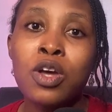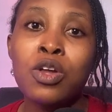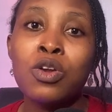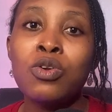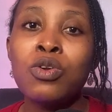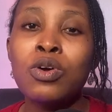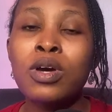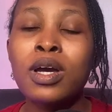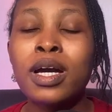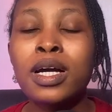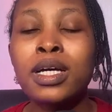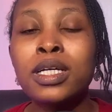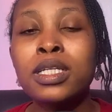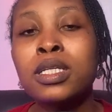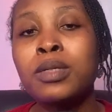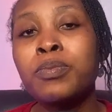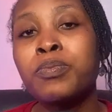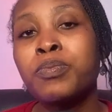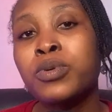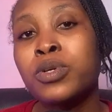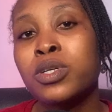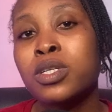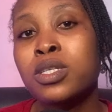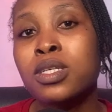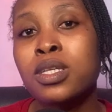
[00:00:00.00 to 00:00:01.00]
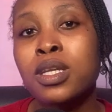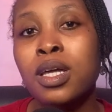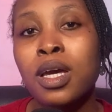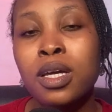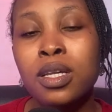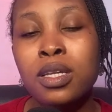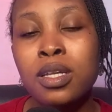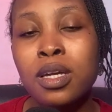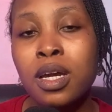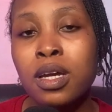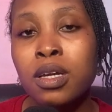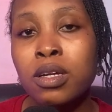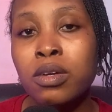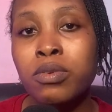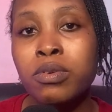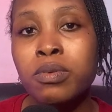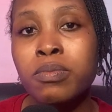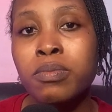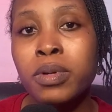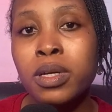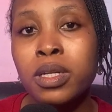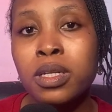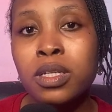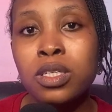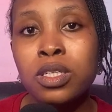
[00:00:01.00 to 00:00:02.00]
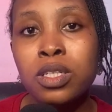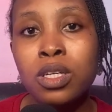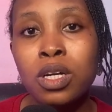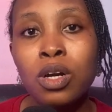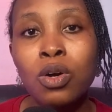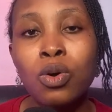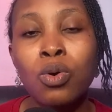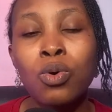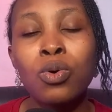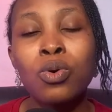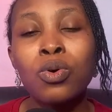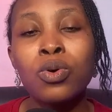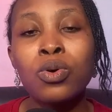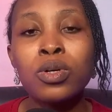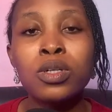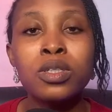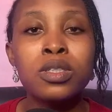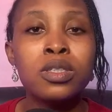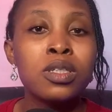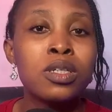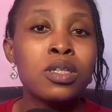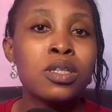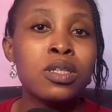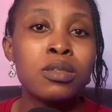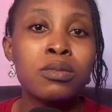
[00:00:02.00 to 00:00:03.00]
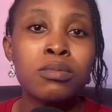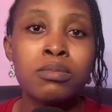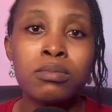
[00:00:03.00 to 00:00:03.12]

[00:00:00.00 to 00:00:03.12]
Look at the person, the hiring manager or the